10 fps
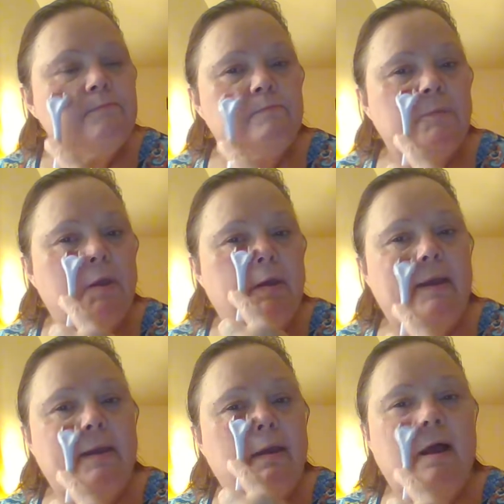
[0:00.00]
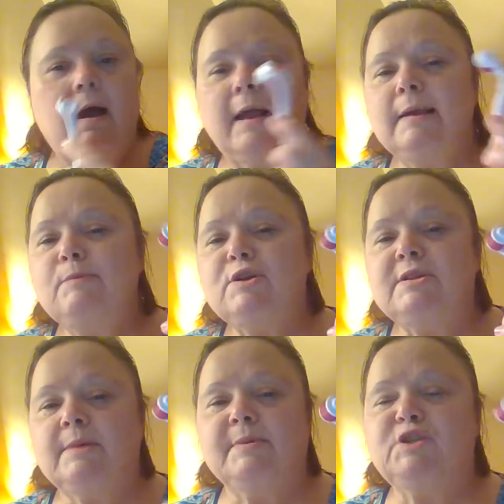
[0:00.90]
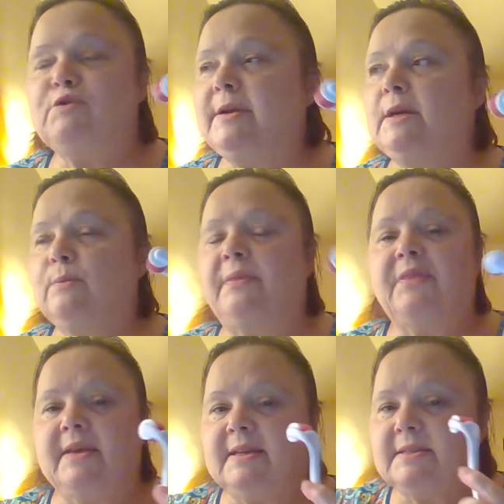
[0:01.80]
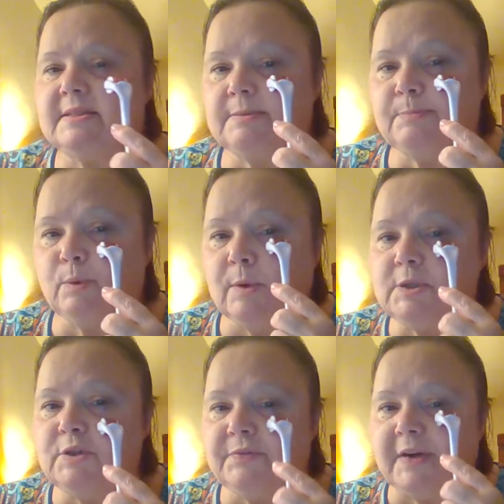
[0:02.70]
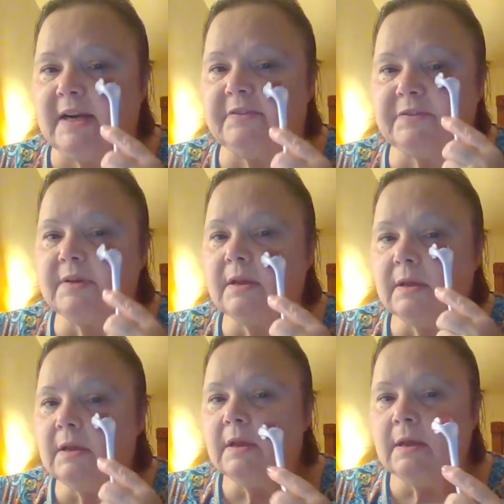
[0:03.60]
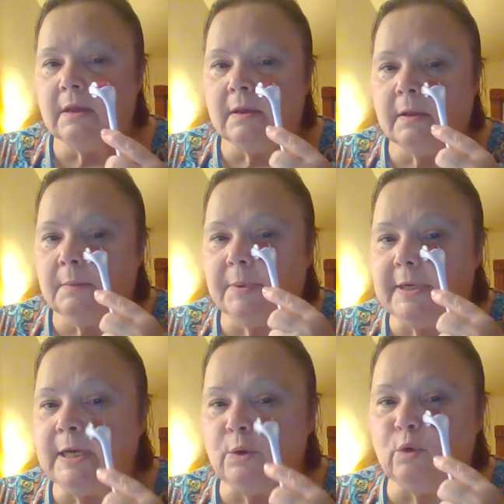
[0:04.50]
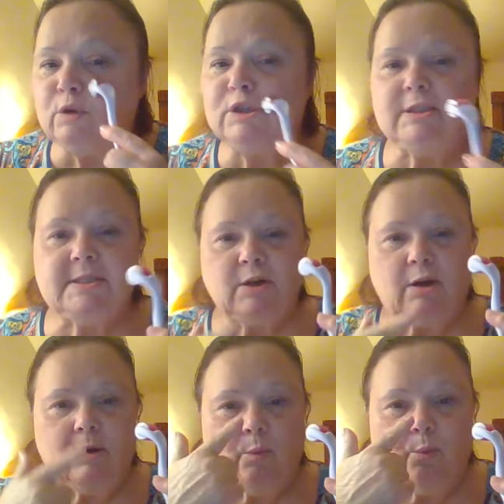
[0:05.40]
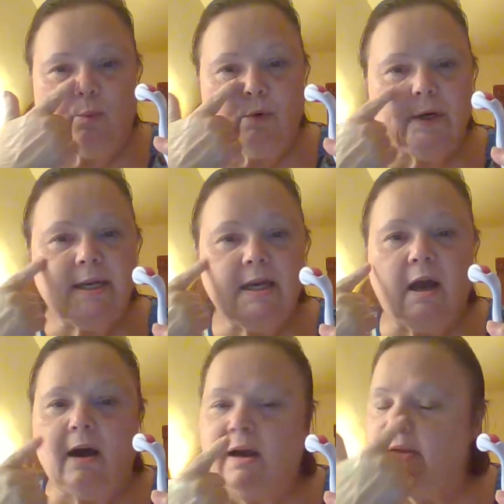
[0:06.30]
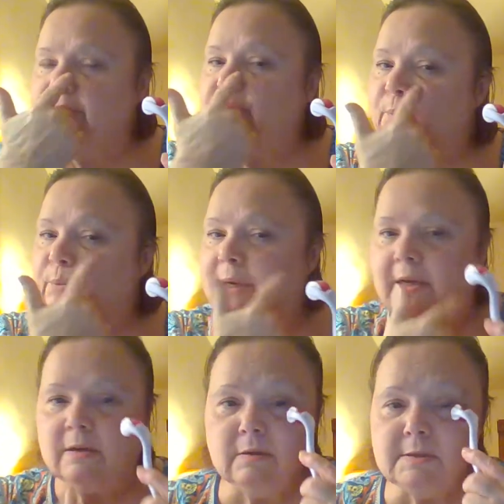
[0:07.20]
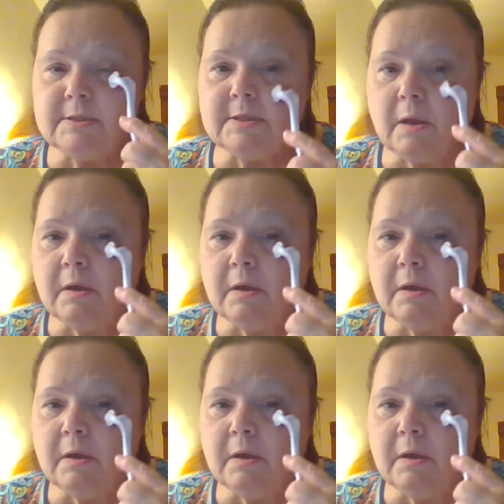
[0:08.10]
okay? I am just demonstrating with this 0.25. But in order to start working on the wrinkles